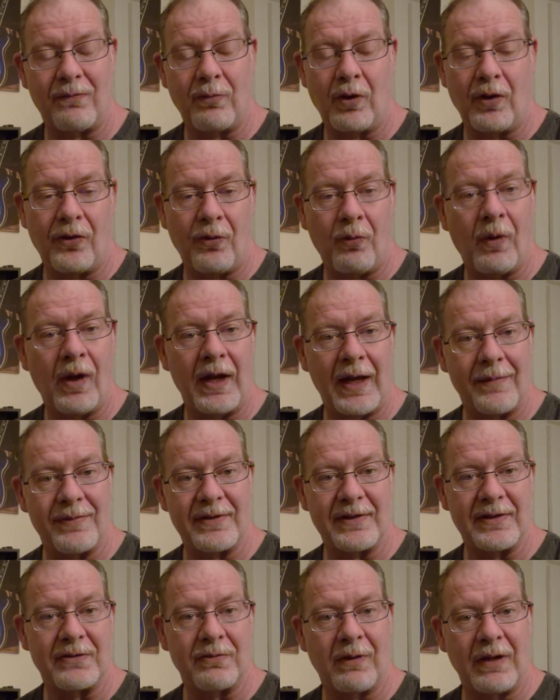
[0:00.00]
Well, the one amp
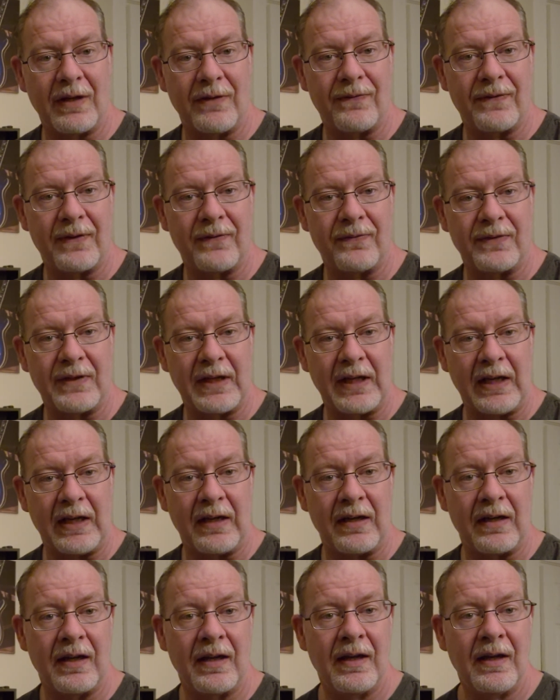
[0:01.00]
since
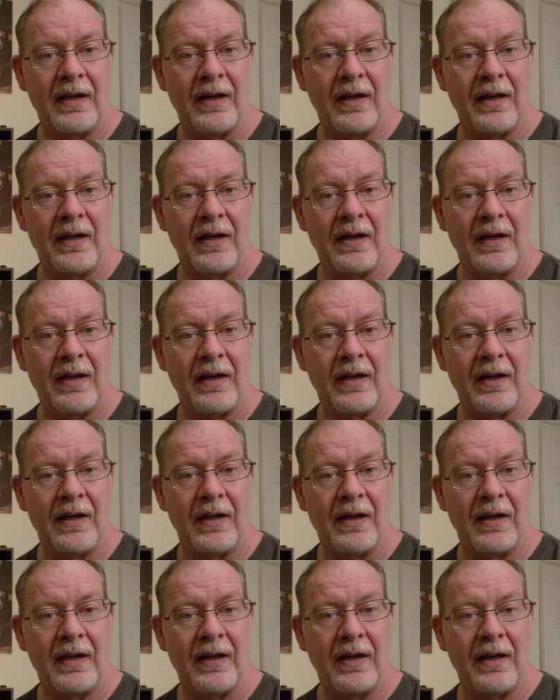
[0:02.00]
2015.